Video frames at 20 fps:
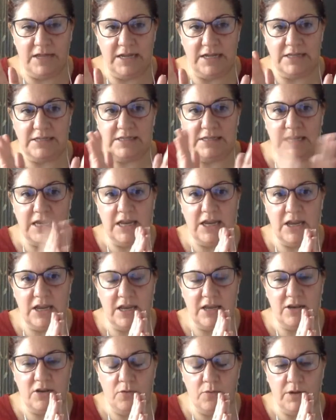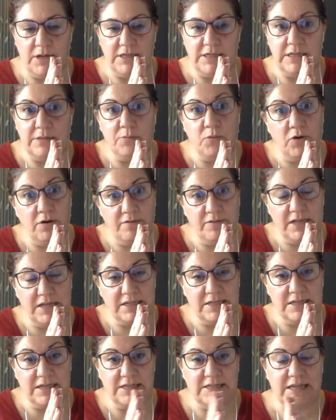this and you want to see more of
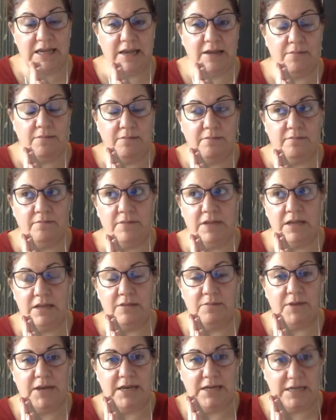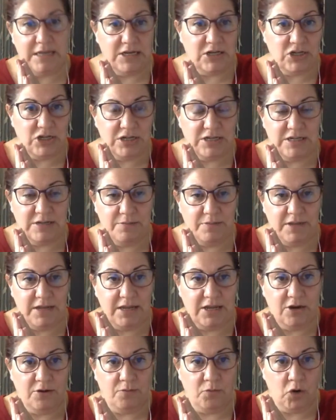these, because it is my intention to
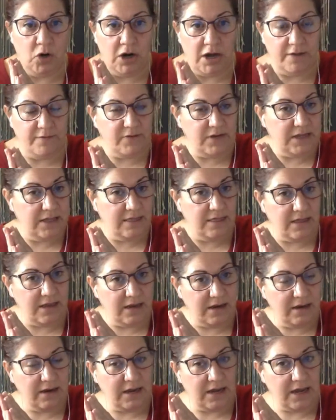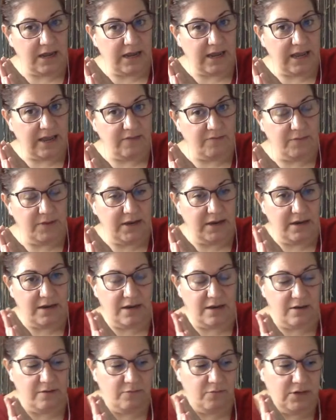be here more often than I have been
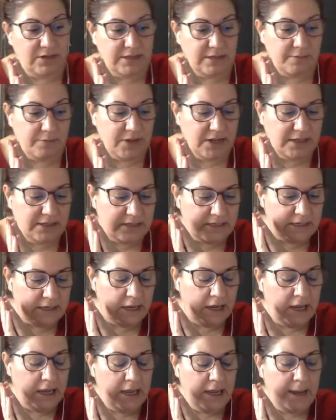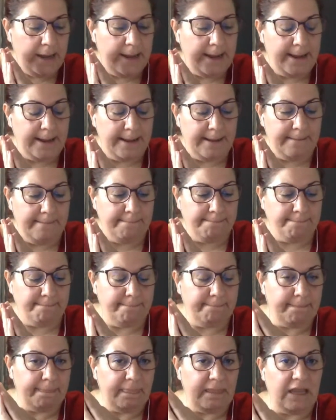in recent months. Um,
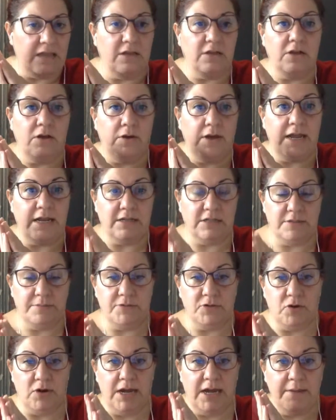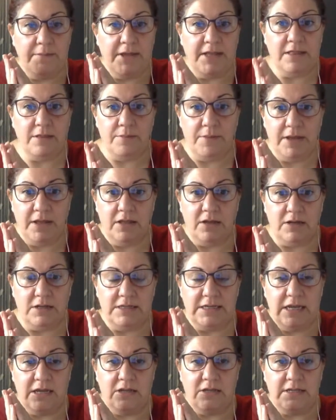Go ahead and subscribe, hit the bell.
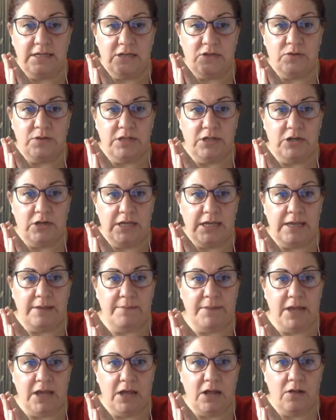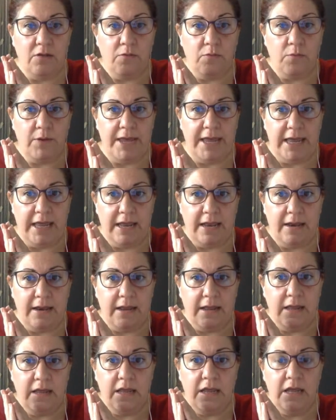It'll send you a little email when